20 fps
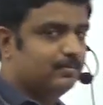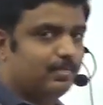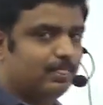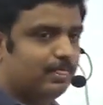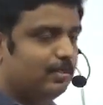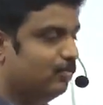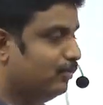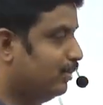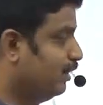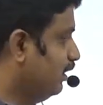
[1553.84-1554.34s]

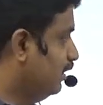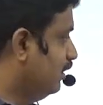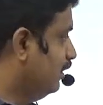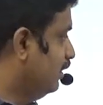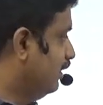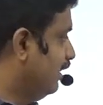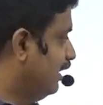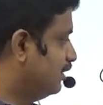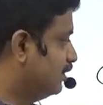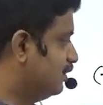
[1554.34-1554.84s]
Okay,
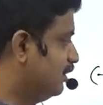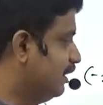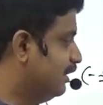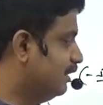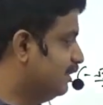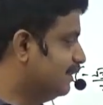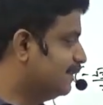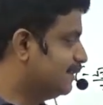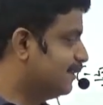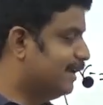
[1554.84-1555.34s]

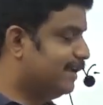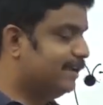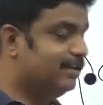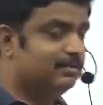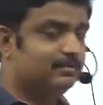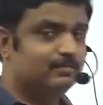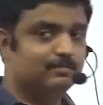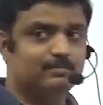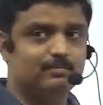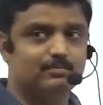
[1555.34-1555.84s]
extend this
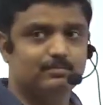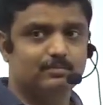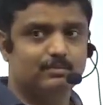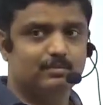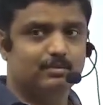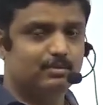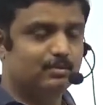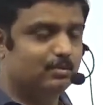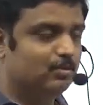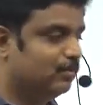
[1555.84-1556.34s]
line.
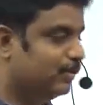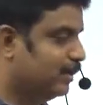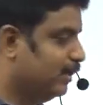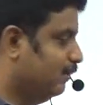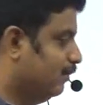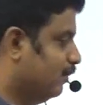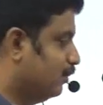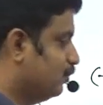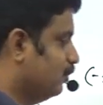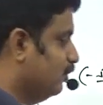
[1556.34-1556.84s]
Okay,
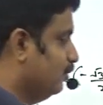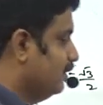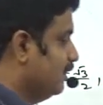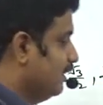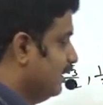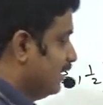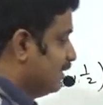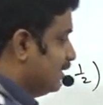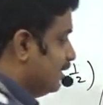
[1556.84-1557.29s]
what should be the next